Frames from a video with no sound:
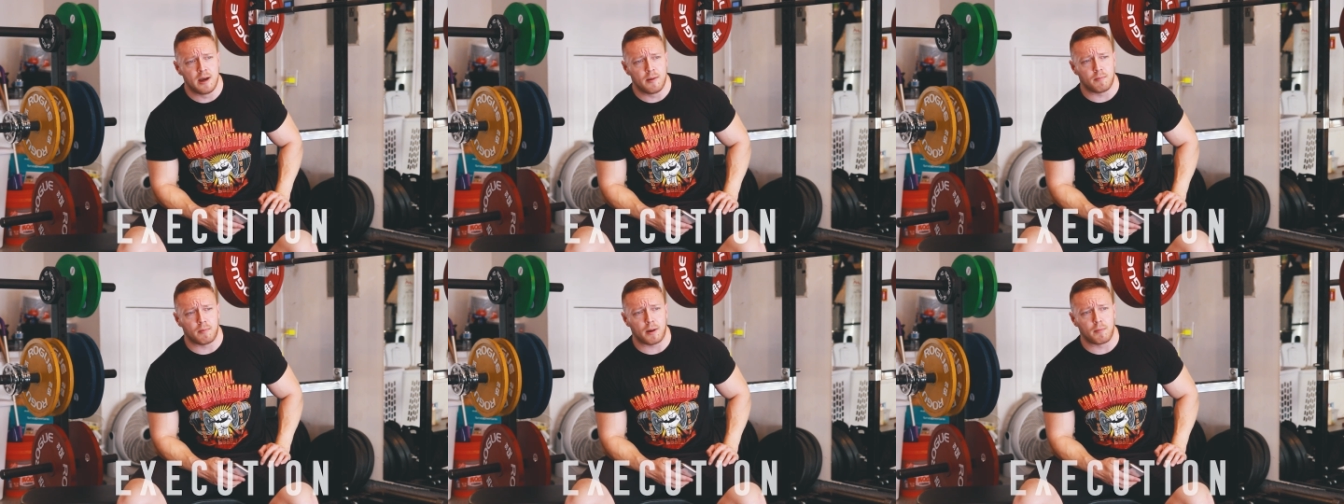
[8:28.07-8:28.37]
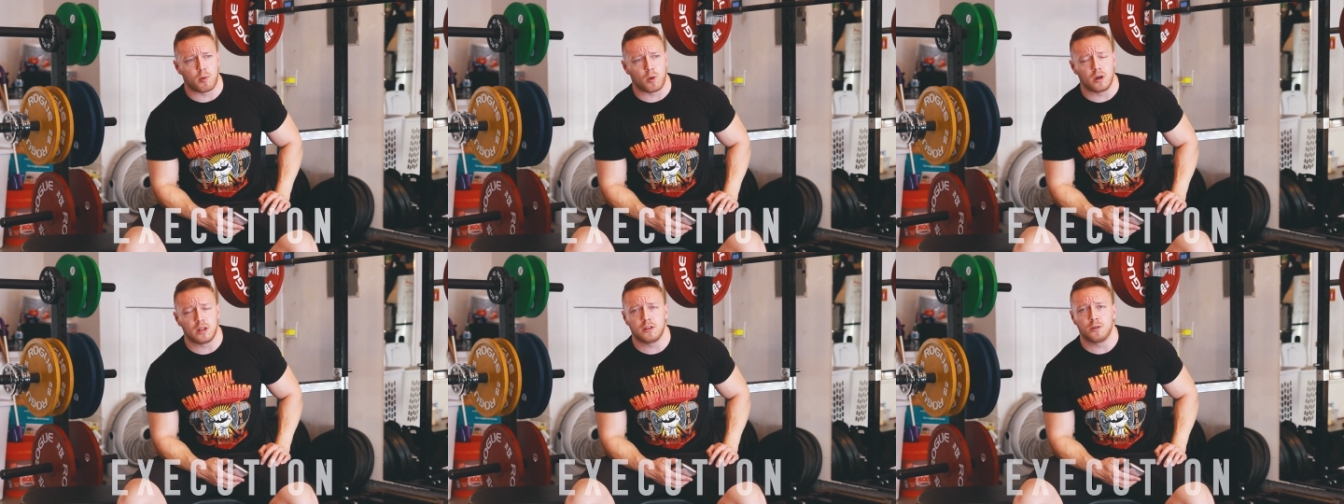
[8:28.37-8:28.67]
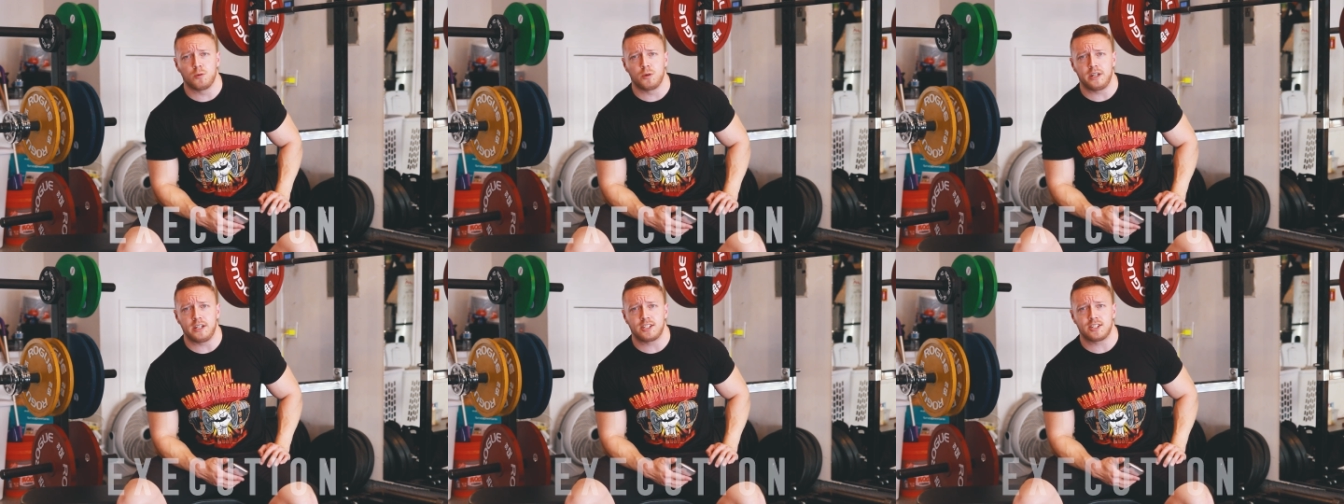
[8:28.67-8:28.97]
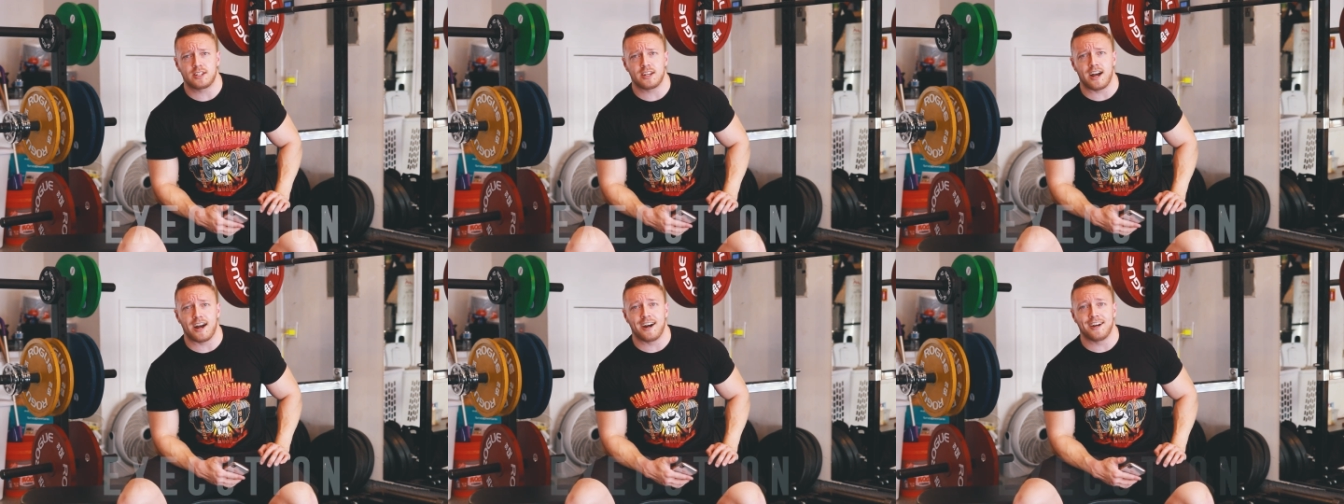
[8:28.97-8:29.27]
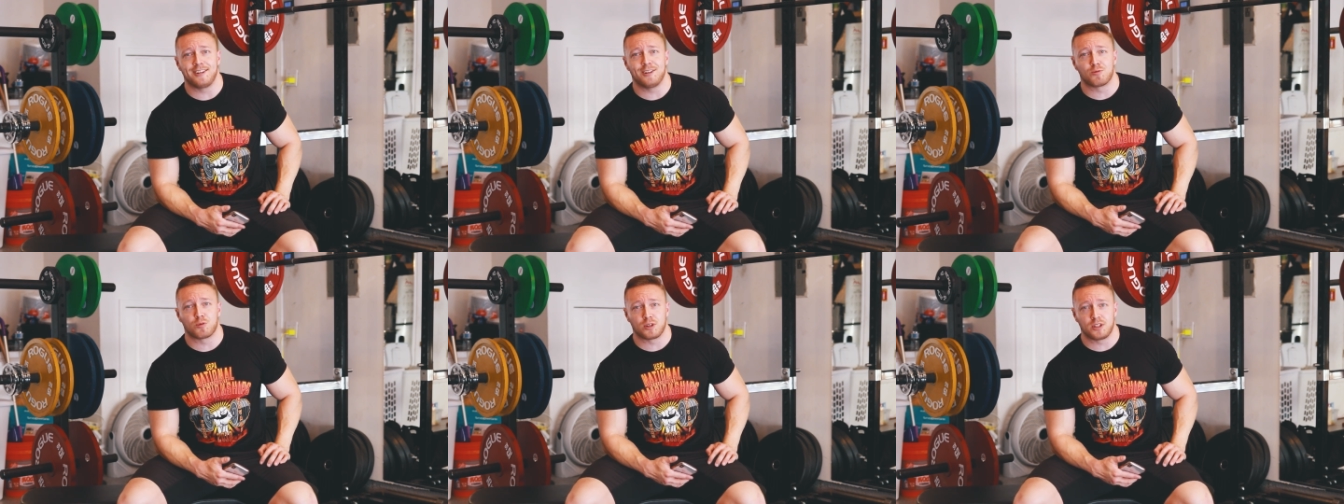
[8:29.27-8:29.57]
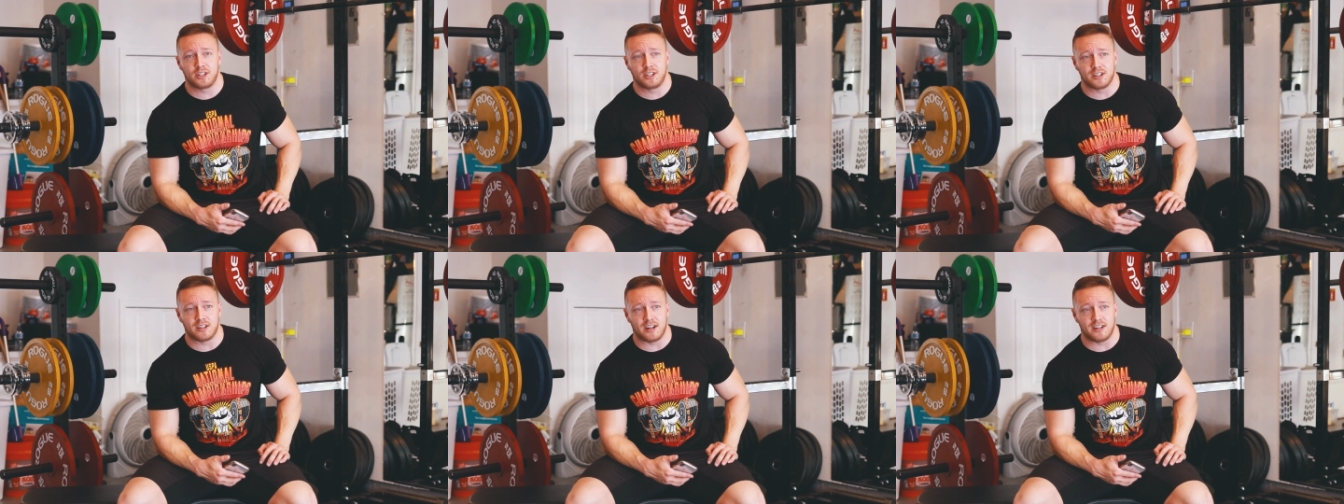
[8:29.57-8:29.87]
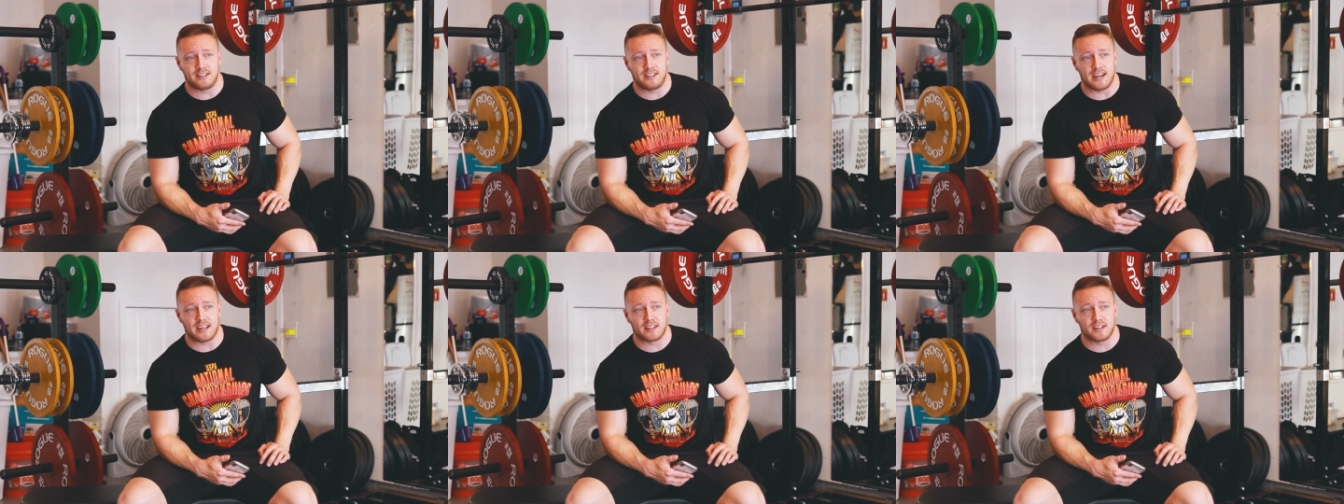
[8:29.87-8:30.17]
My boy Luis uh, did really good
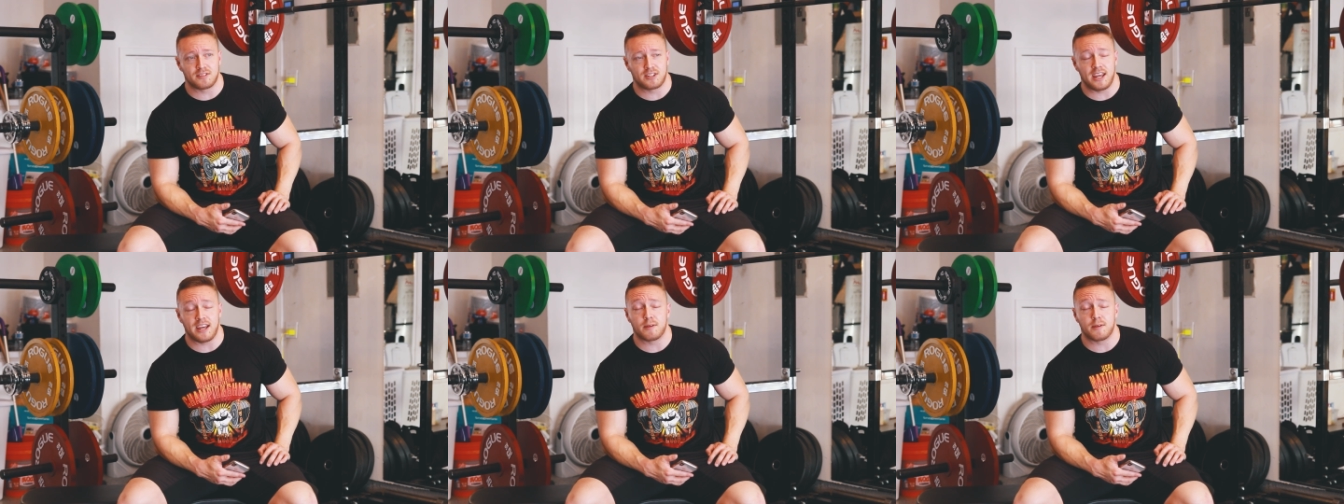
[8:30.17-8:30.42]
on deadlifts.